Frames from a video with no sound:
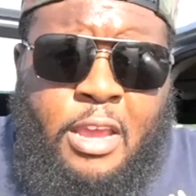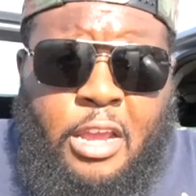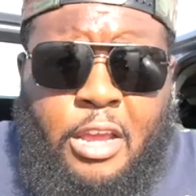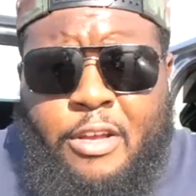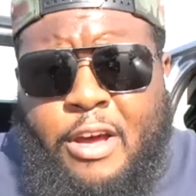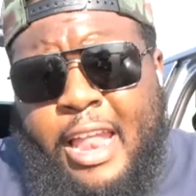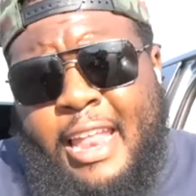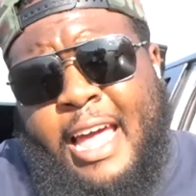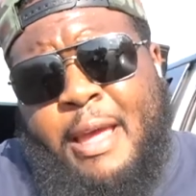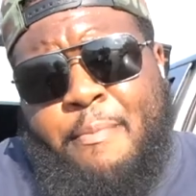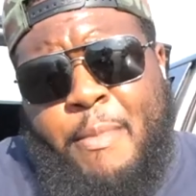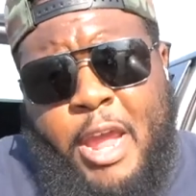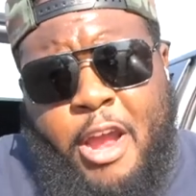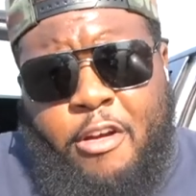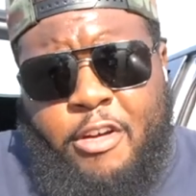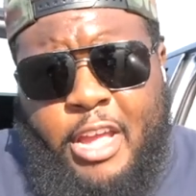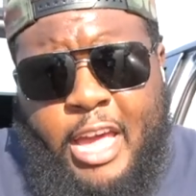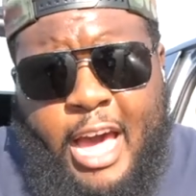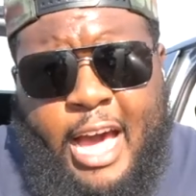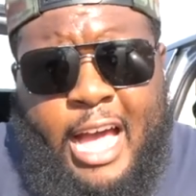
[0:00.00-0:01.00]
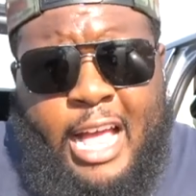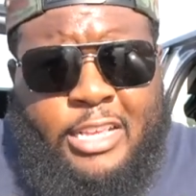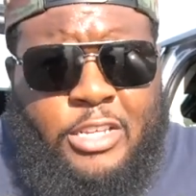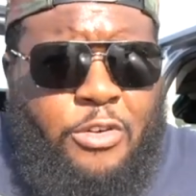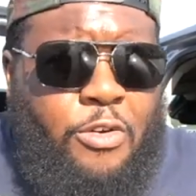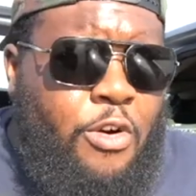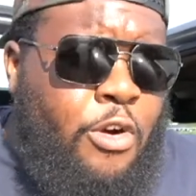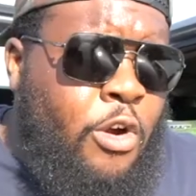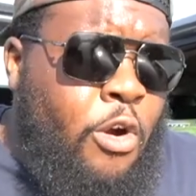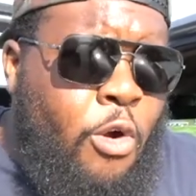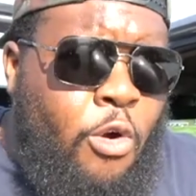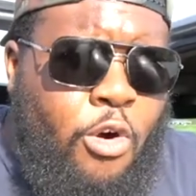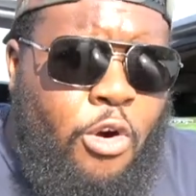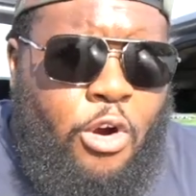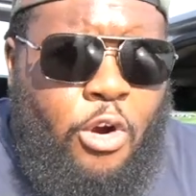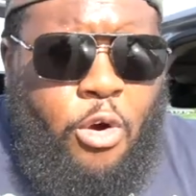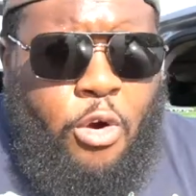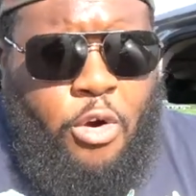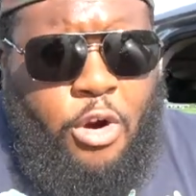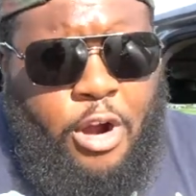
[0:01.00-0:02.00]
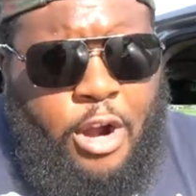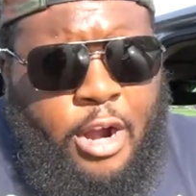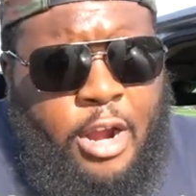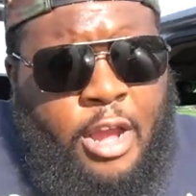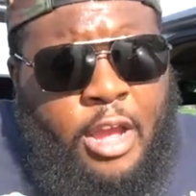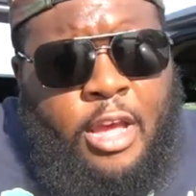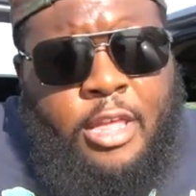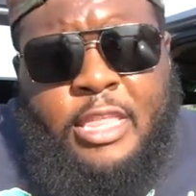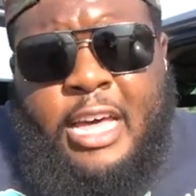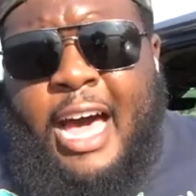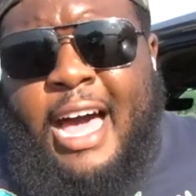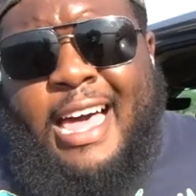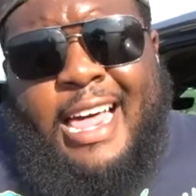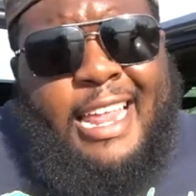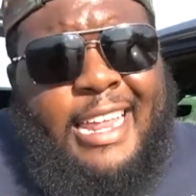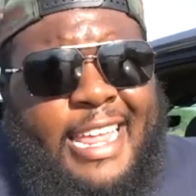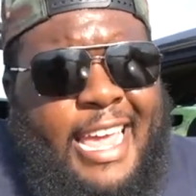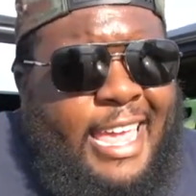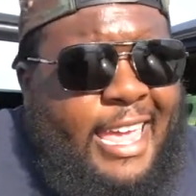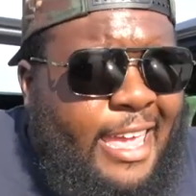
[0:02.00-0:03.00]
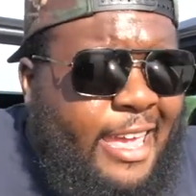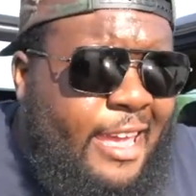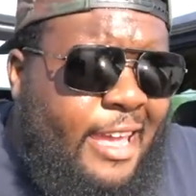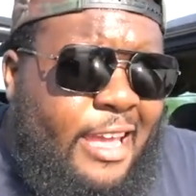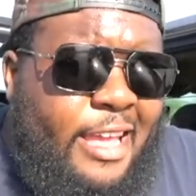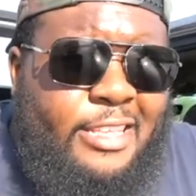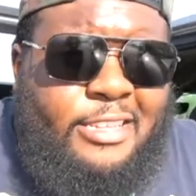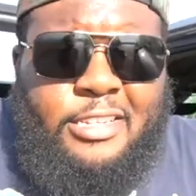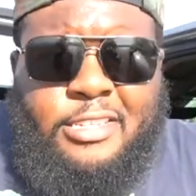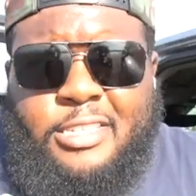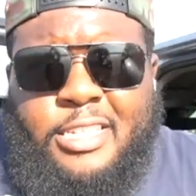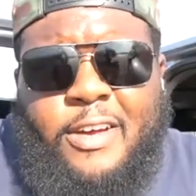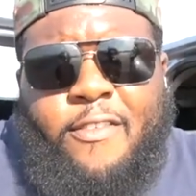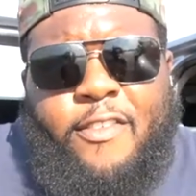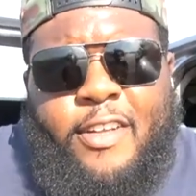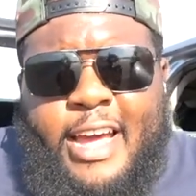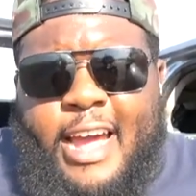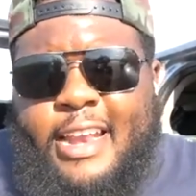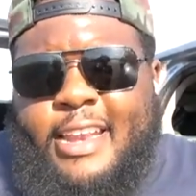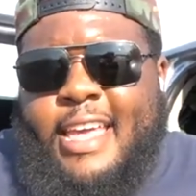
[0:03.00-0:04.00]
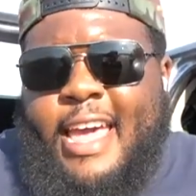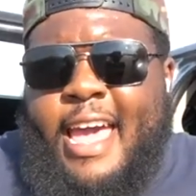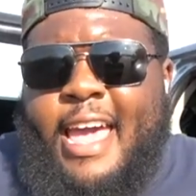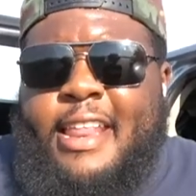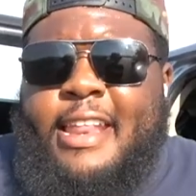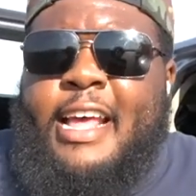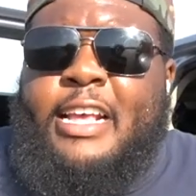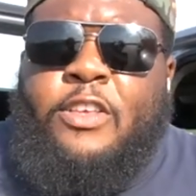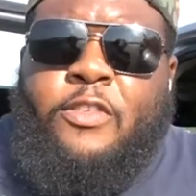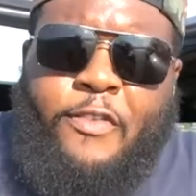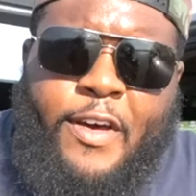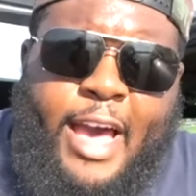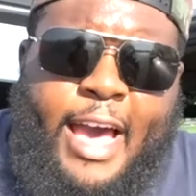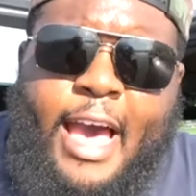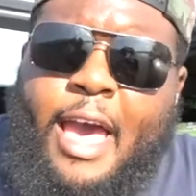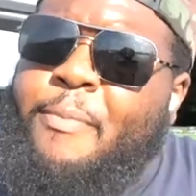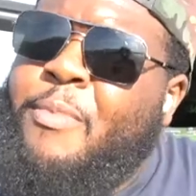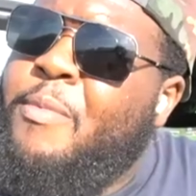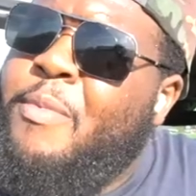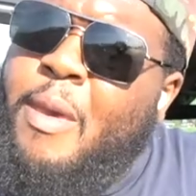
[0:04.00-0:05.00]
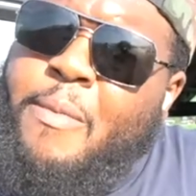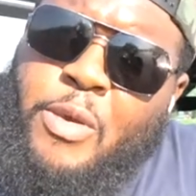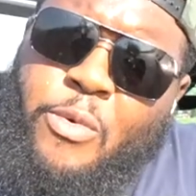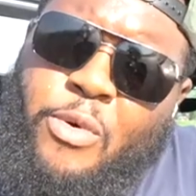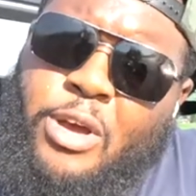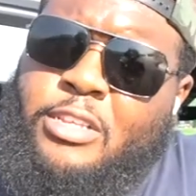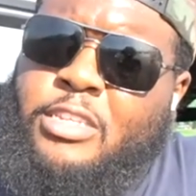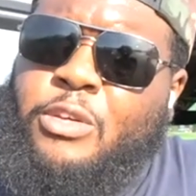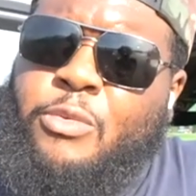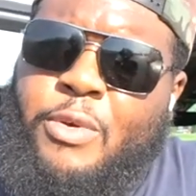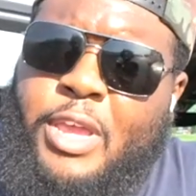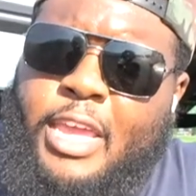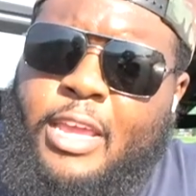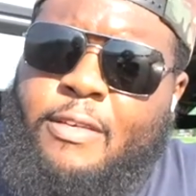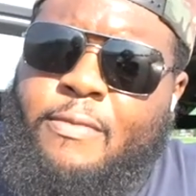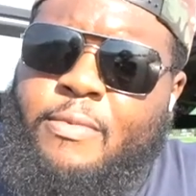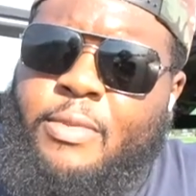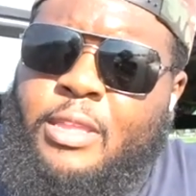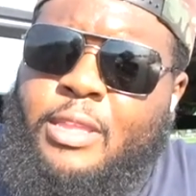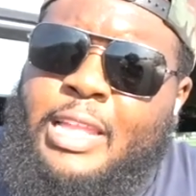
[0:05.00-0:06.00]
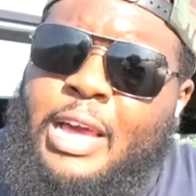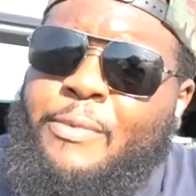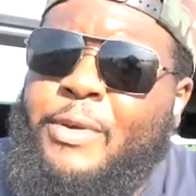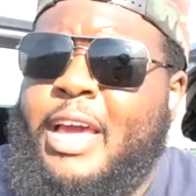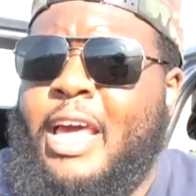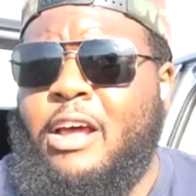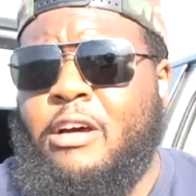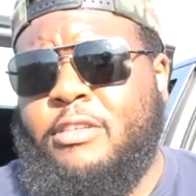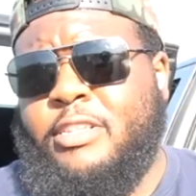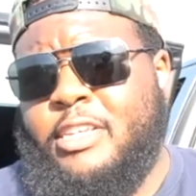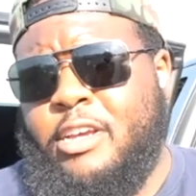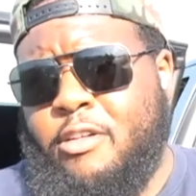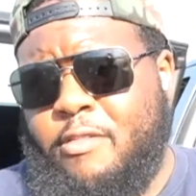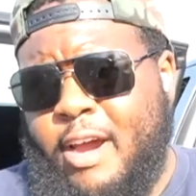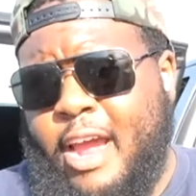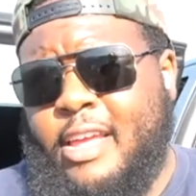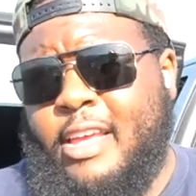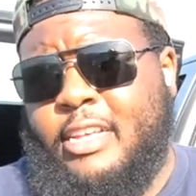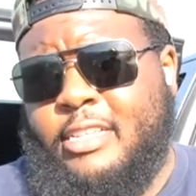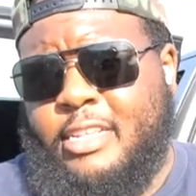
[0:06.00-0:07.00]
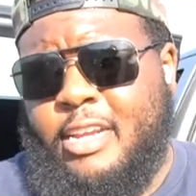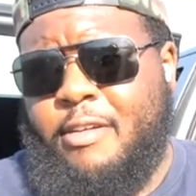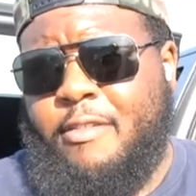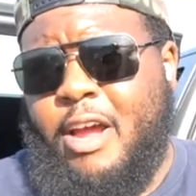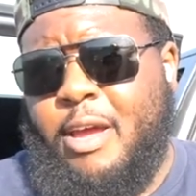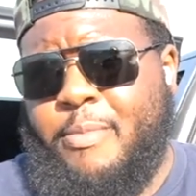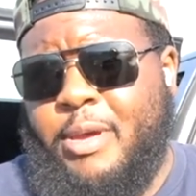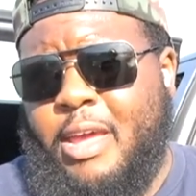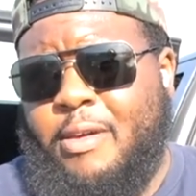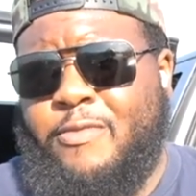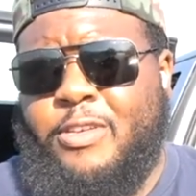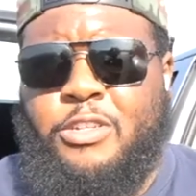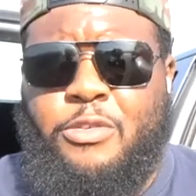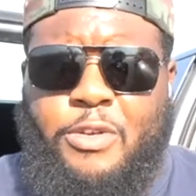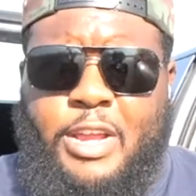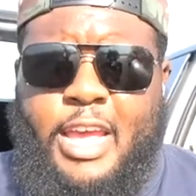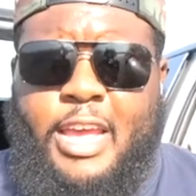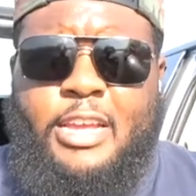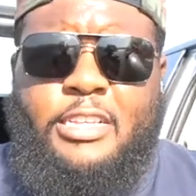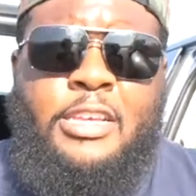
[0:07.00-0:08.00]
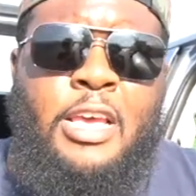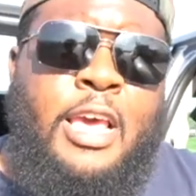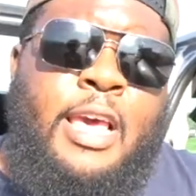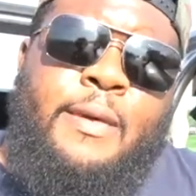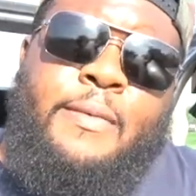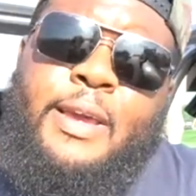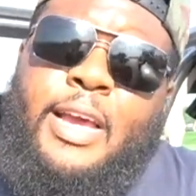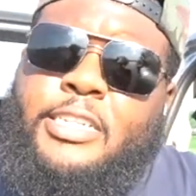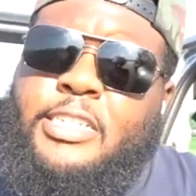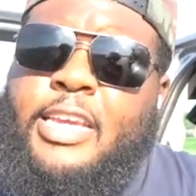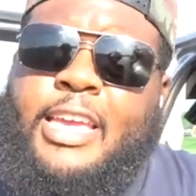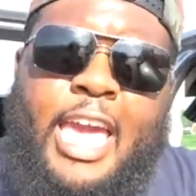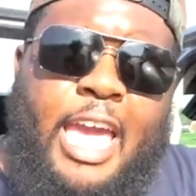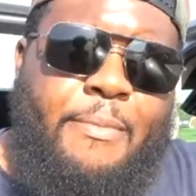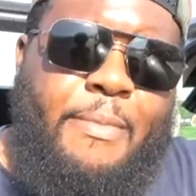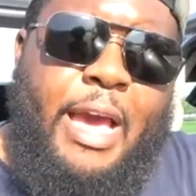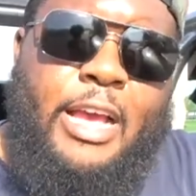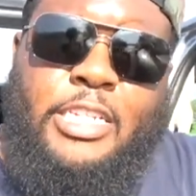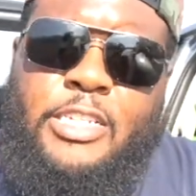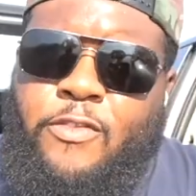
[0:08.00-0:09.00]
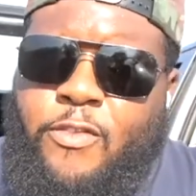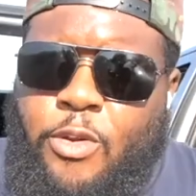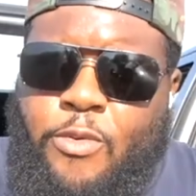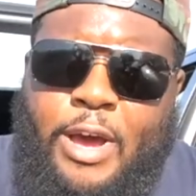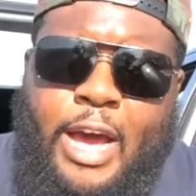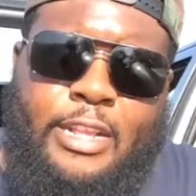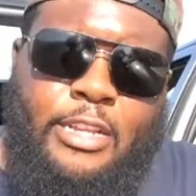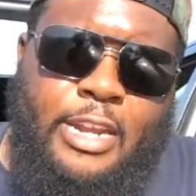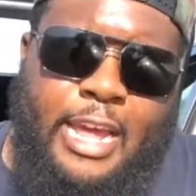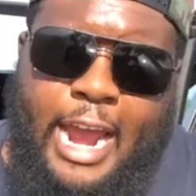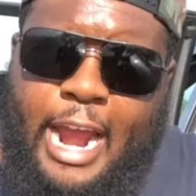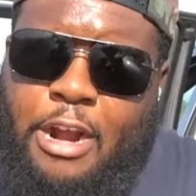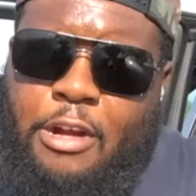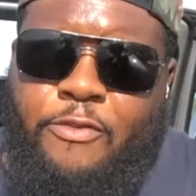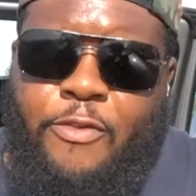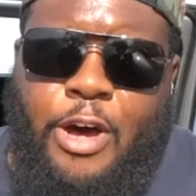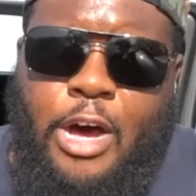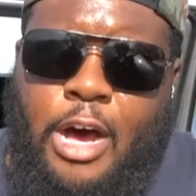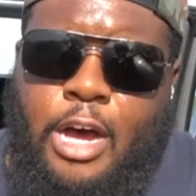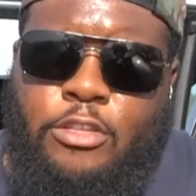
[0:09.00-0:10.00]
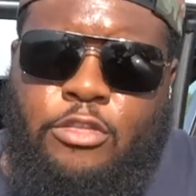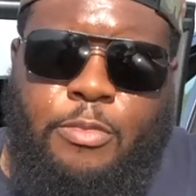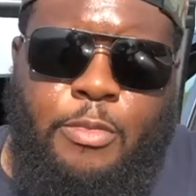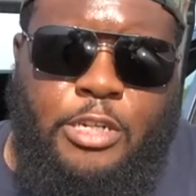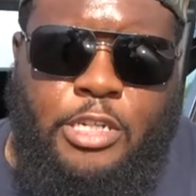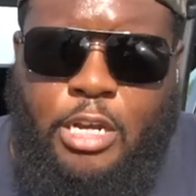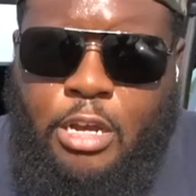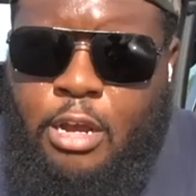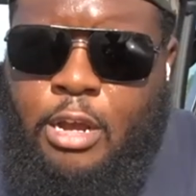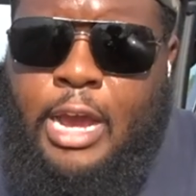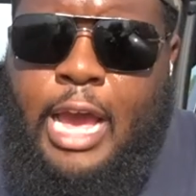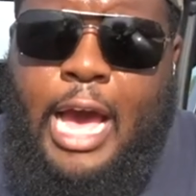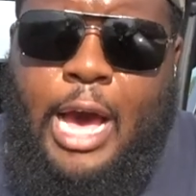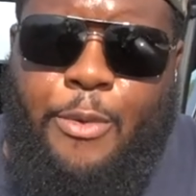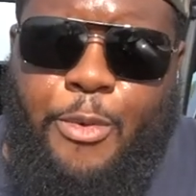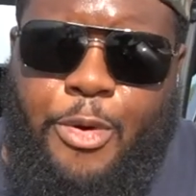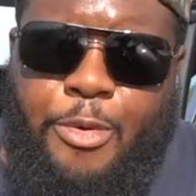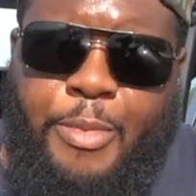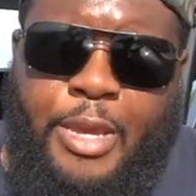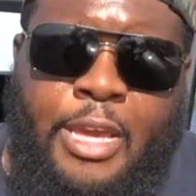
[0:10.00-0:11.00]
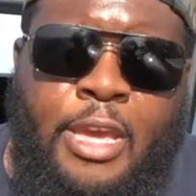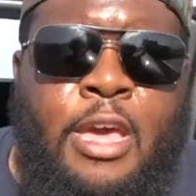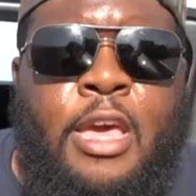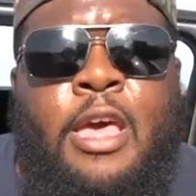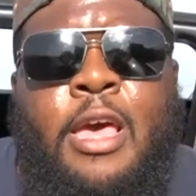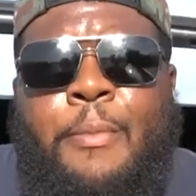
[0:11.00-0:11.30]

You know, I like Marriott's or the Holiday Inns and stuff like that, and that's fine, but maybe once a week. Like, we got a hotel right yesterday, right, babe, for 2 days, because she came out, she flew out to Niagara Falls with me, she hung out with me.